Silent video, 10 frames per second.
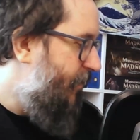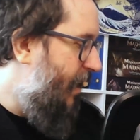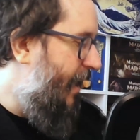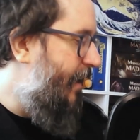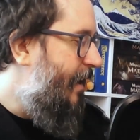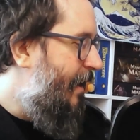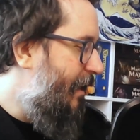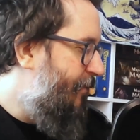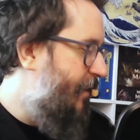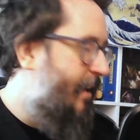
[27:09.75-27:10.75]
Again,
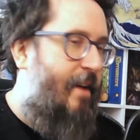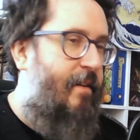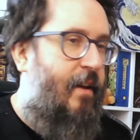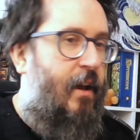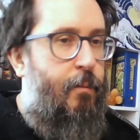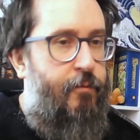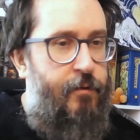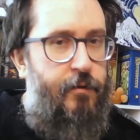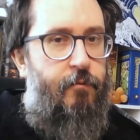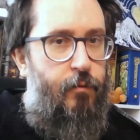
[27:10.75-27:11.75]
lifting, carrying,
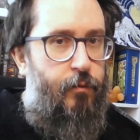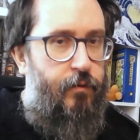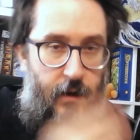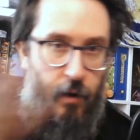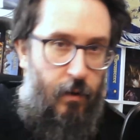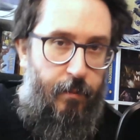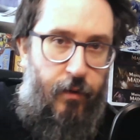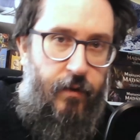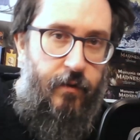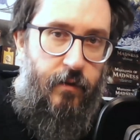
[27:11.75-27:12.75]
encumbrance, rules that no one
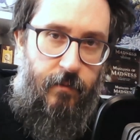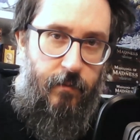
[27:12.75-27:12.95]
bothers